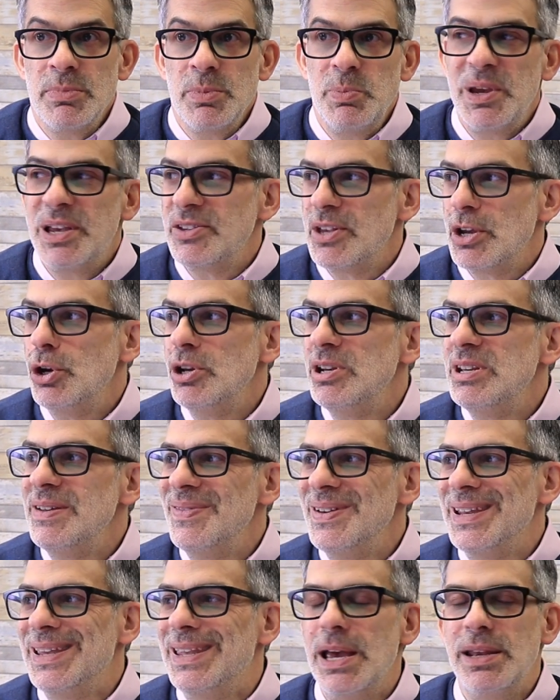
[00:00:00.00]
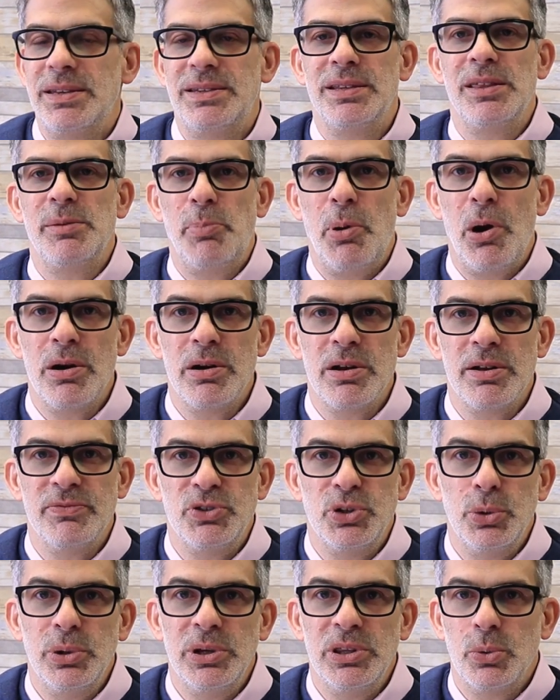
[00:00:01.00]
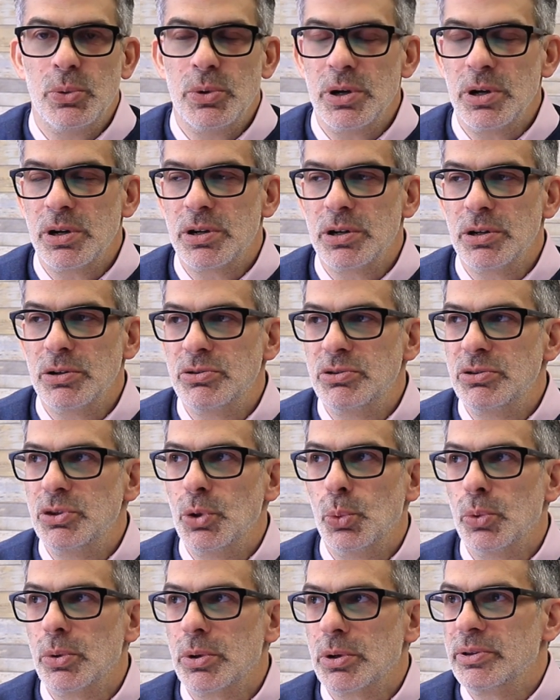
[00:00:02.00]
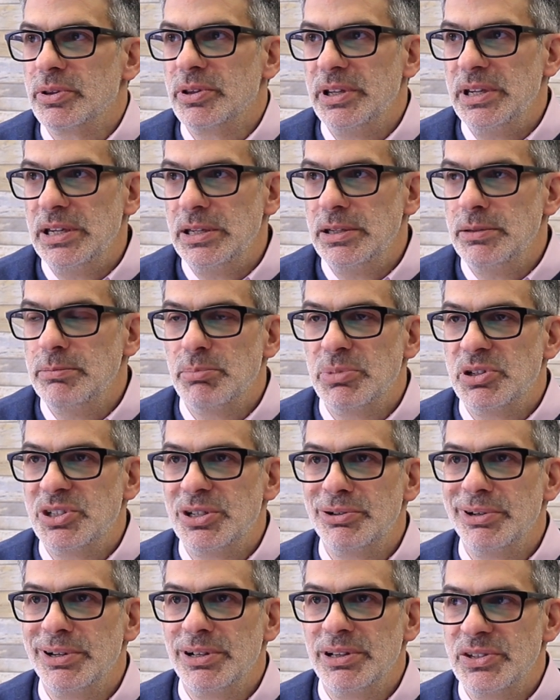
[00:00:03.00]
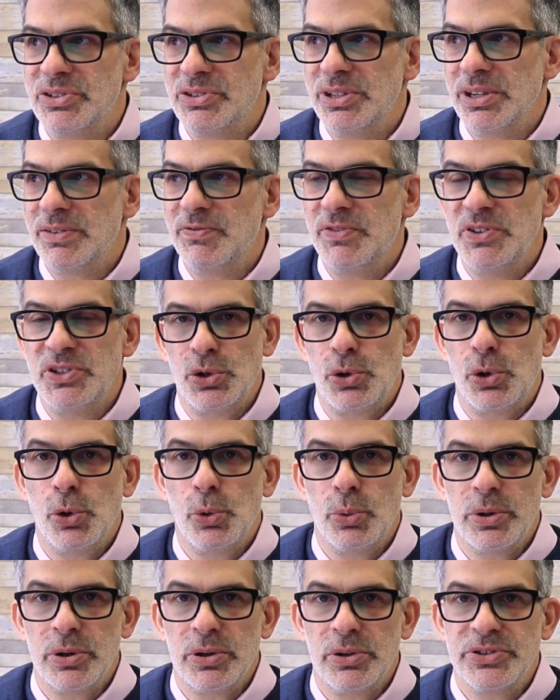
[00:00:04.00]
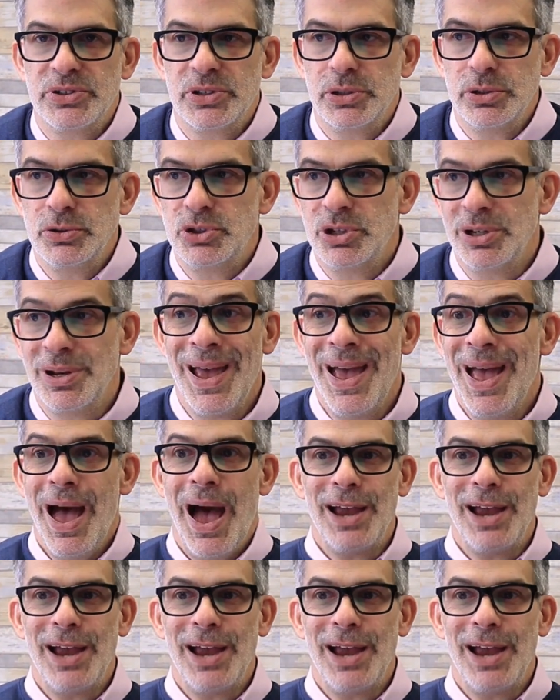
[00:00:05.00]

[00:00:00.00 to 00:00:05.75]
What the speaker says: Because I couldn't even get to the part of doing the work or the worldly, materialistic, physical world solution.